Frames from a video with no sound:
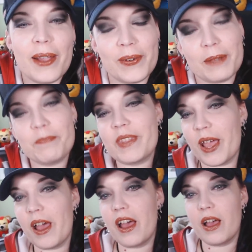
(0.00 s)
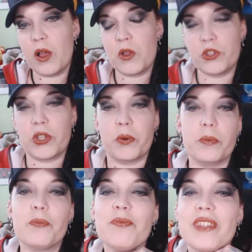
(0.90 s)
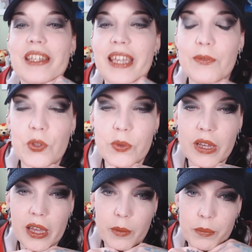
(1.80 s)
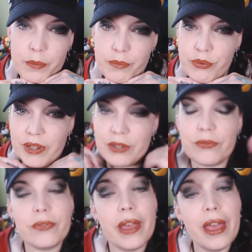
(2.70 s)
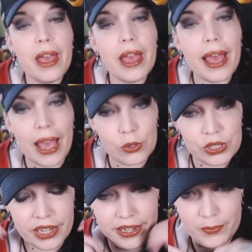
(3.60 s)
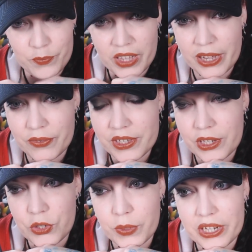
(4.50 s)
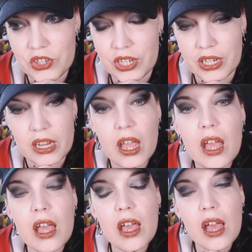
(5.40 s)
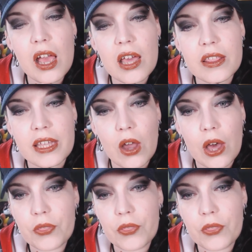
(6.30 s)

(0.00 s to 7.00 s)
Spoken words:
Alright, so to give you a brief outline of the situation, the